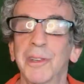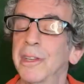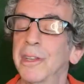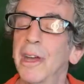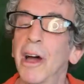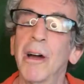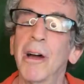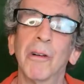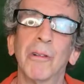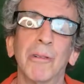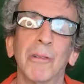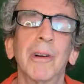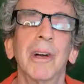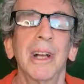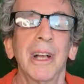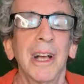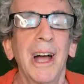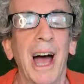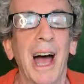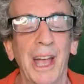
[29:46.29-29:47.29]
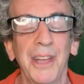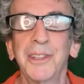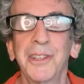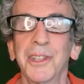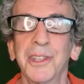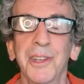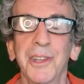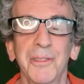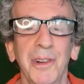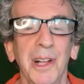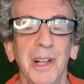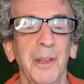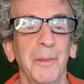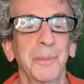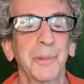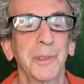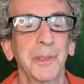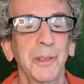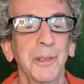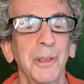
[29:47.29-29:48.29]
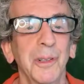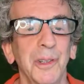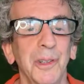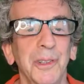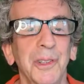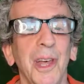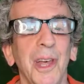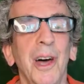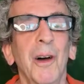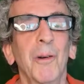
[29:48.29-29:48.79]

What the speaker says: No, I should develop tools.